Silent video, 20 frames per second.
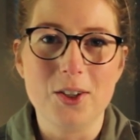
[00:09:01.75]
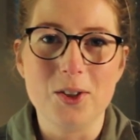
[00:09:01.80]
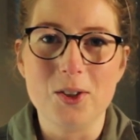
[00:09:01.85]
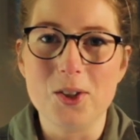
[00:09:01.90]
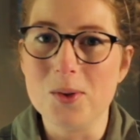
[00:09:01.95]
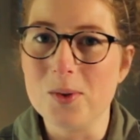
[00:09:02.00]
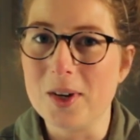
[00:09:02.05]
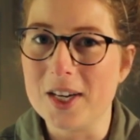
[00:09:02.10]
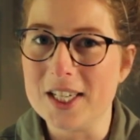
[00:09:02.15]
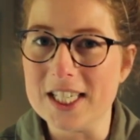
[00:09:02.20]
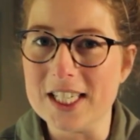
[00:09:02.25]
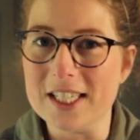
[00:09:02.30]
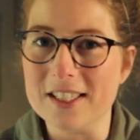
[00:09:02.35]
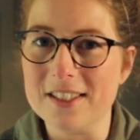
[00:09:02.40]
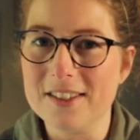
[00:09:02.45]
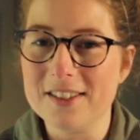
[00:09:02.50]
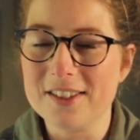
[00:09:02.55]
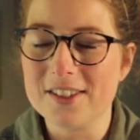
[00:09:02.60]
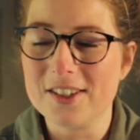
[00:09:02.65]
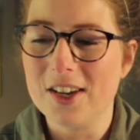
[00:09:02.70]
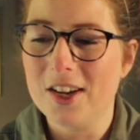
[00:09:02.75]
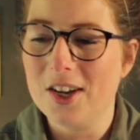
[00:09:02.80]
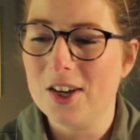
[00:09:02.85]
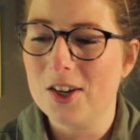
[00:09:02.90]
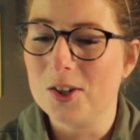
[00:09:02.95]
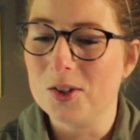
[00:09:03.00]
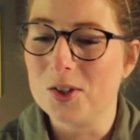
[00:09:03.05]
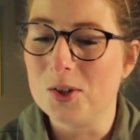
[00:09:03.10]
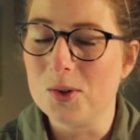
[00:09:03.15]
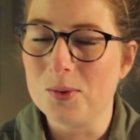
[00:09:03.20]
new ideas,
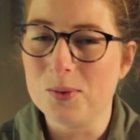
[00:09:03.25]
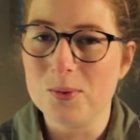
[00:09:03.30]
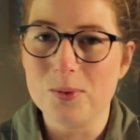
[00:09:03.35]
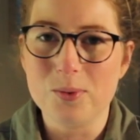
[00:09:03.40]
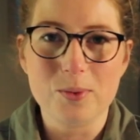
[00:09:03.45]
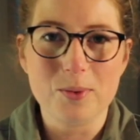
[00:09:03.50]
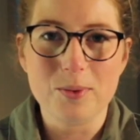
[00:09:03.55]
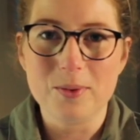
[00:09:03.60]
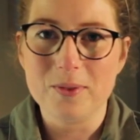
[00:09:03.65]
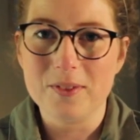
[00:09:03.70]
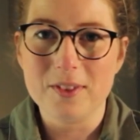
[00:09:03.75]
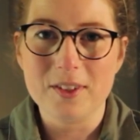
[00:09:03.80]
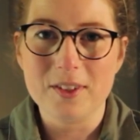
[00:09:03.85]
new